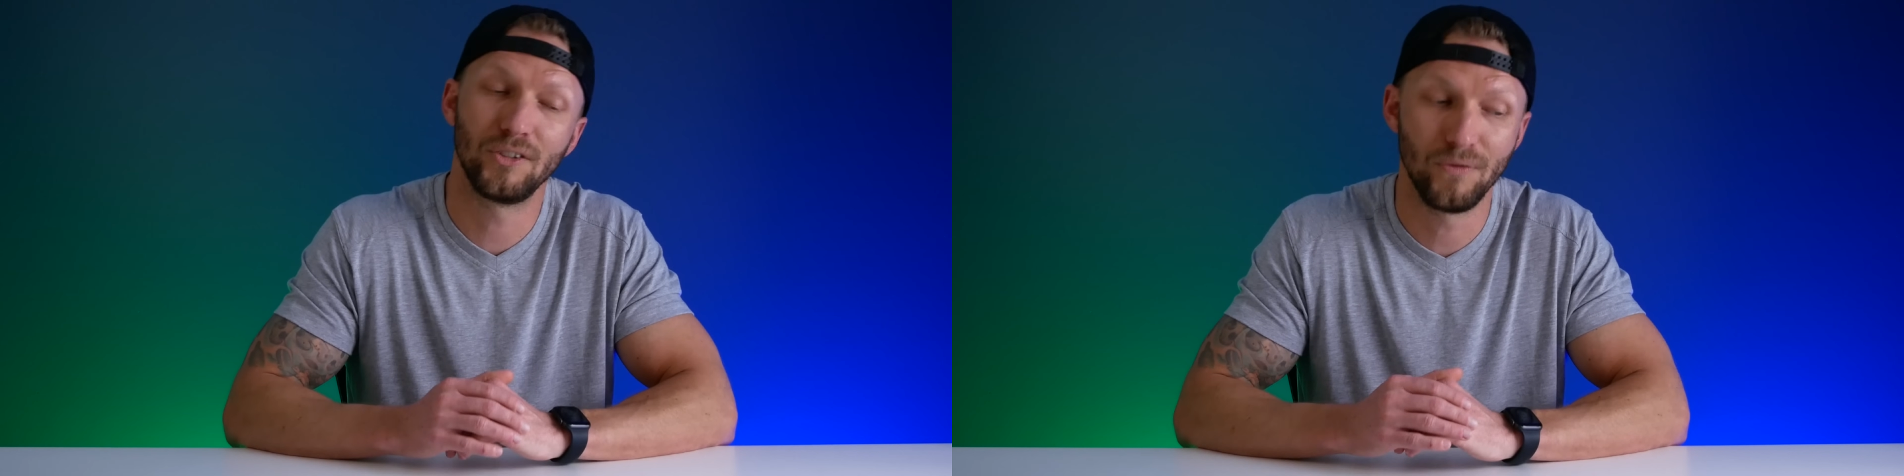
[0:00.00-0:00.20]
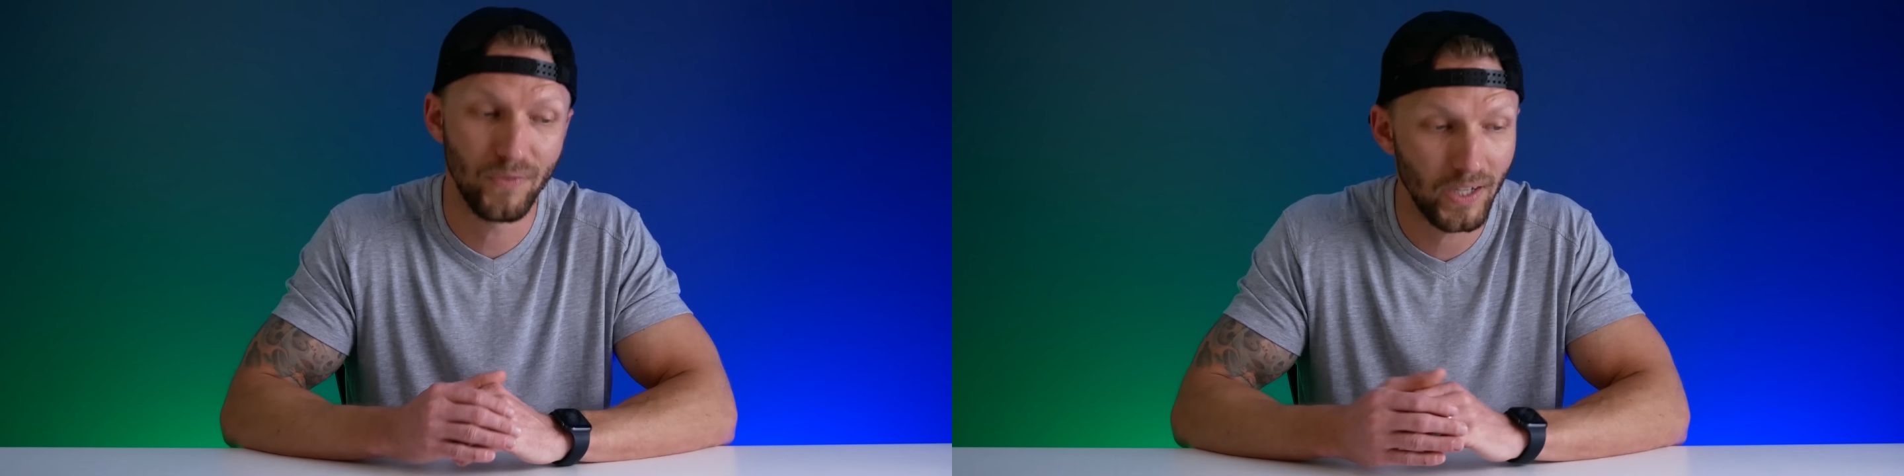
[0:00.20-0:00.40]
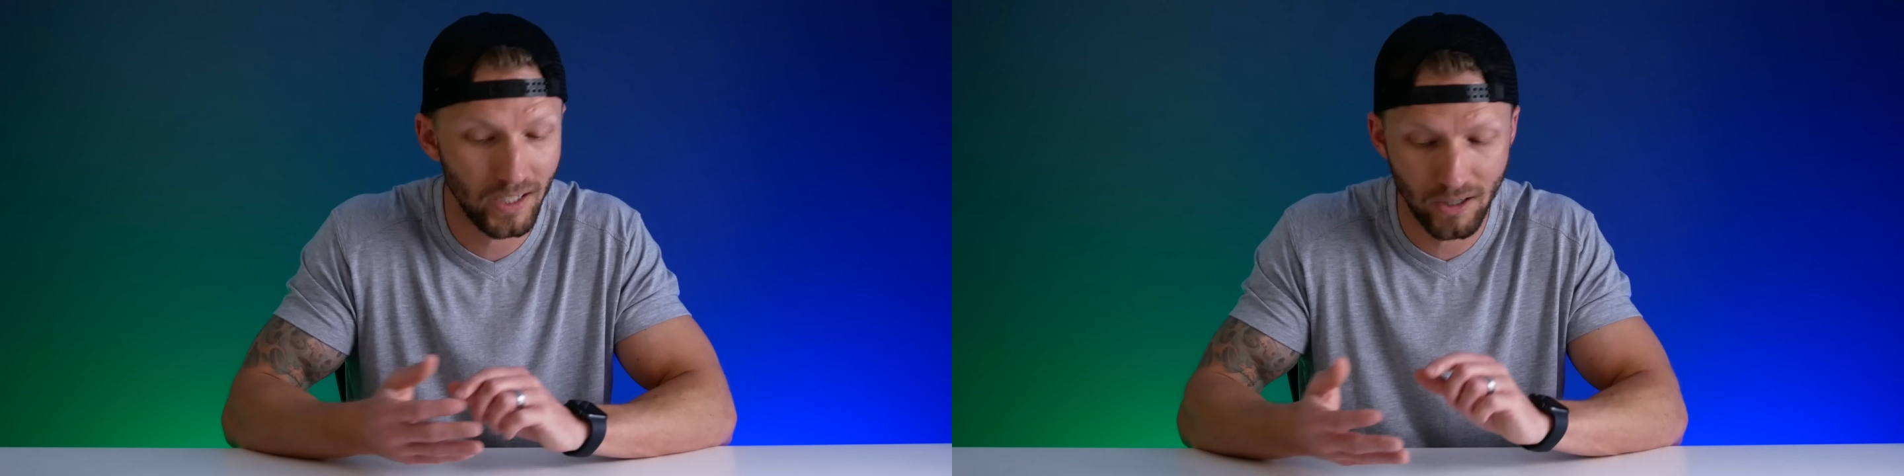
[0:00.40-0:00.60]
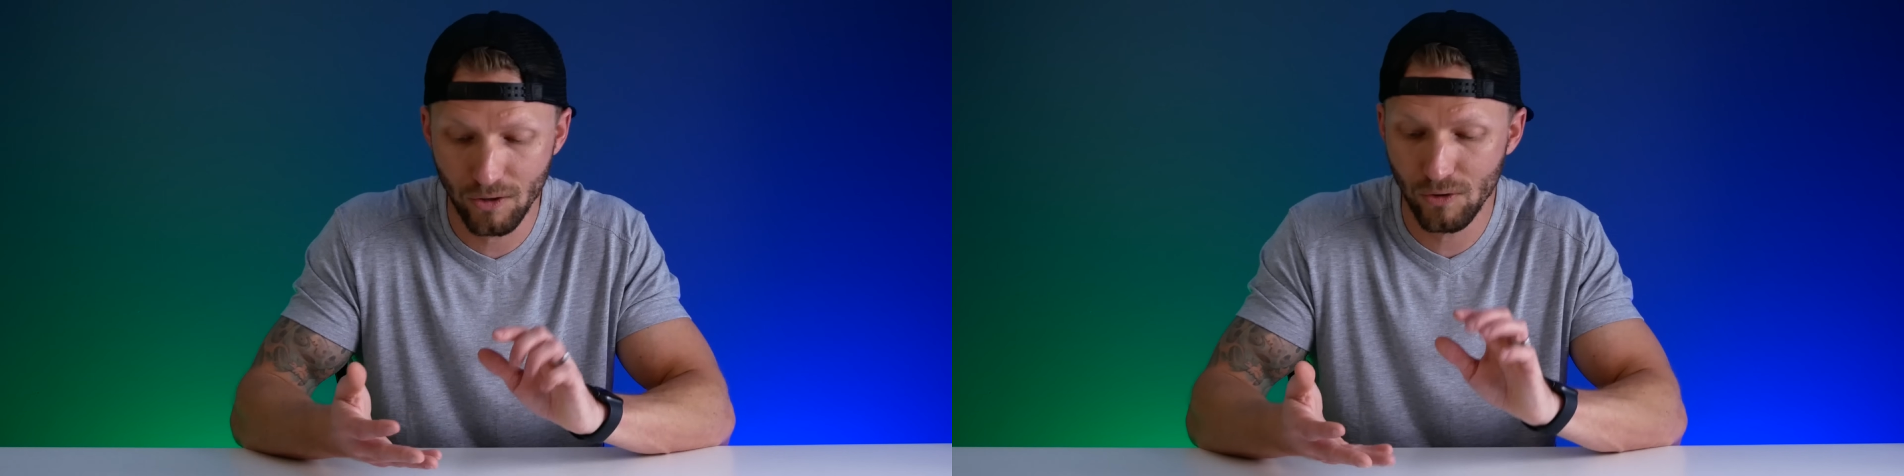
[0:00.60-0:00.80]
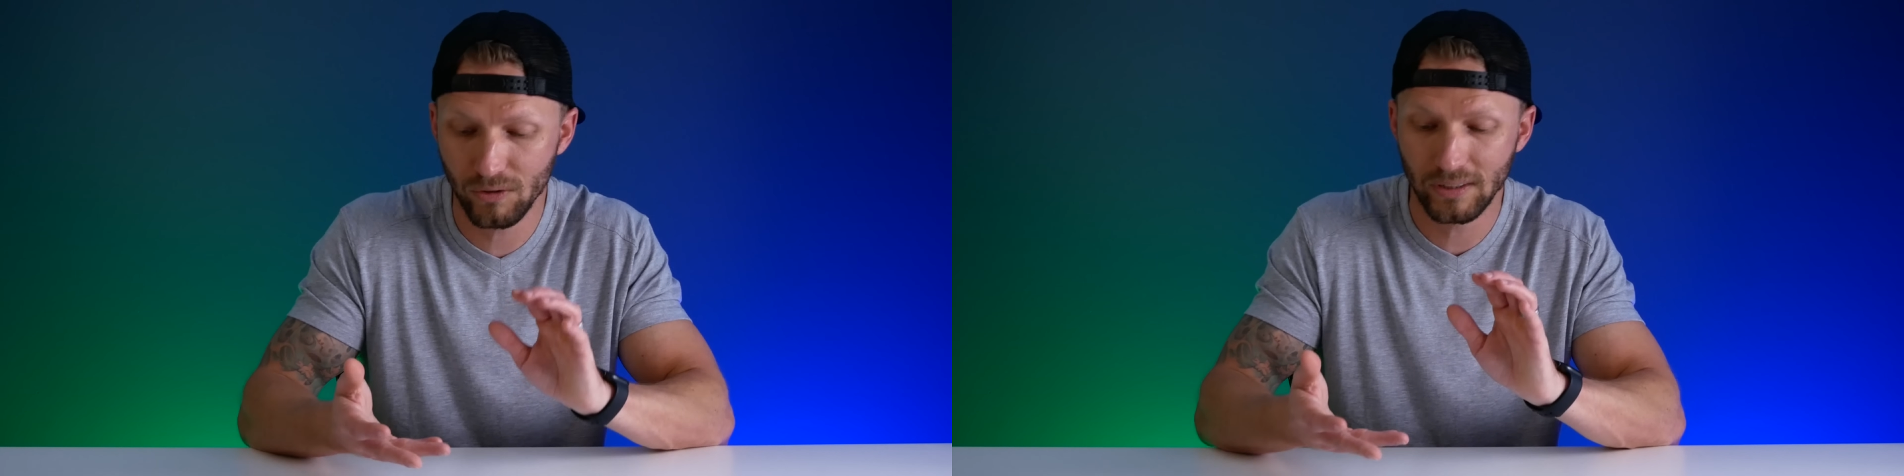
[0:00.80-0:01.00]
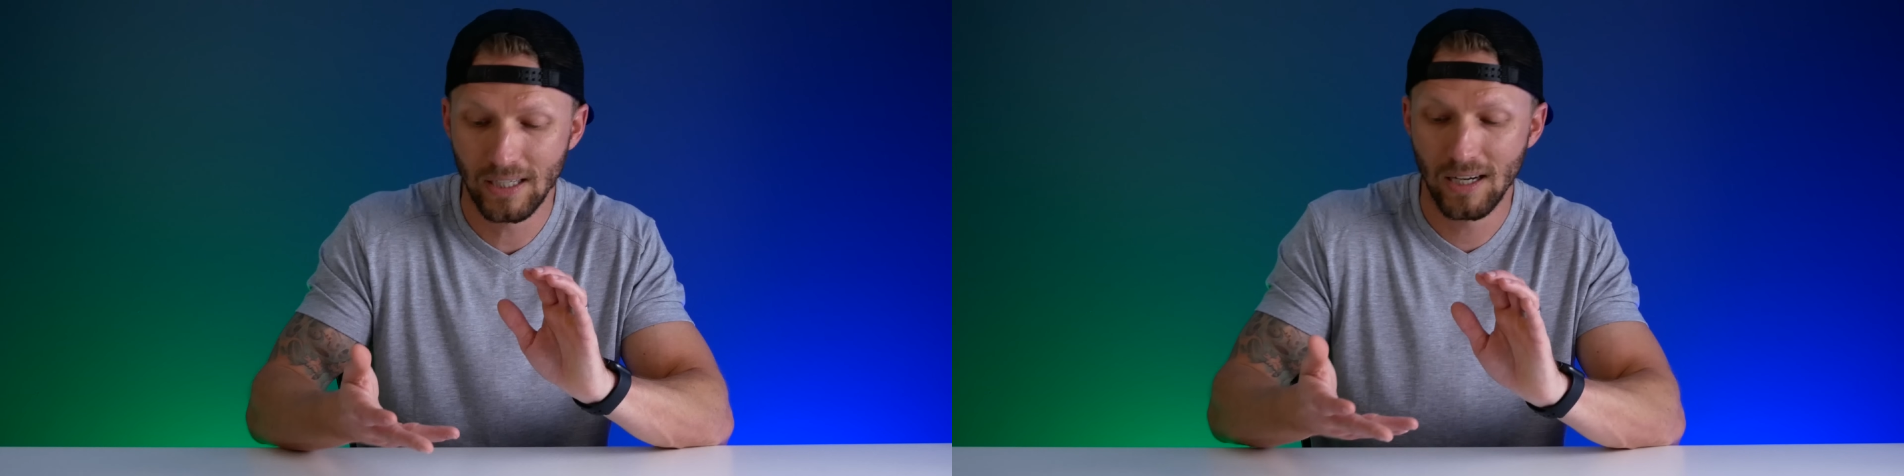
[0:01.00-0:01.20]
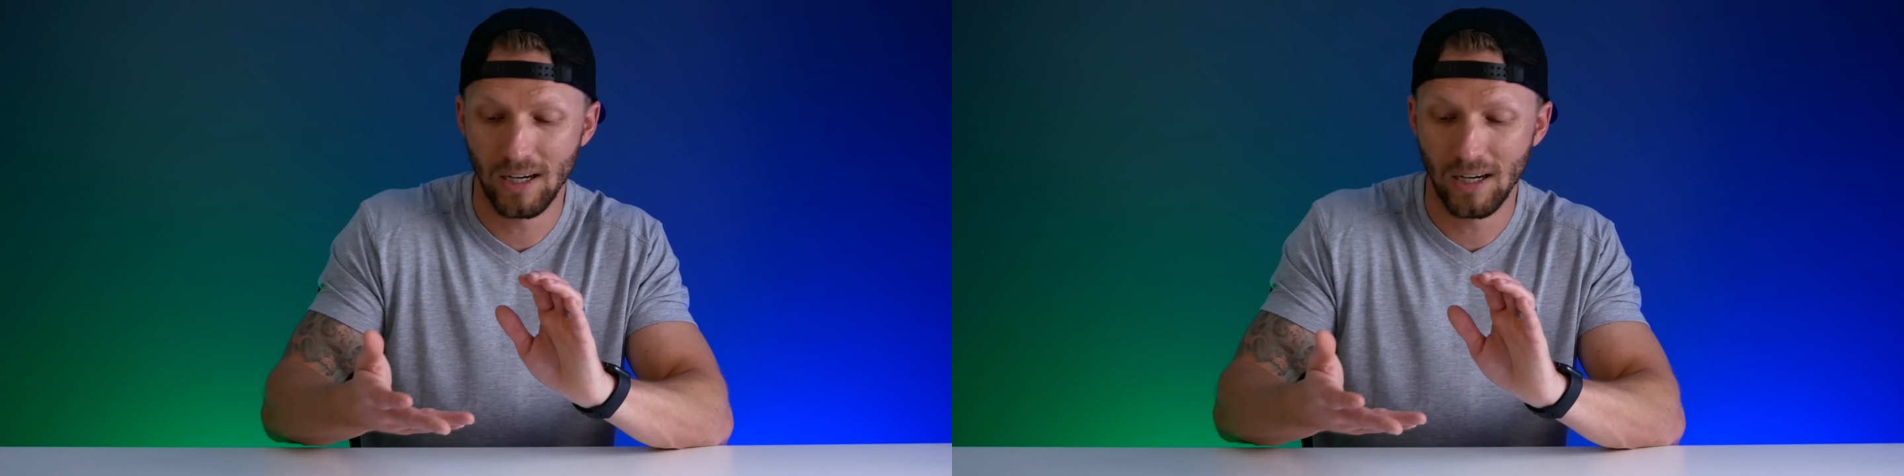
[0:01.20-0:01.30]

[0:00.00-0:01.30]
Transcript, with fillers: to new videos,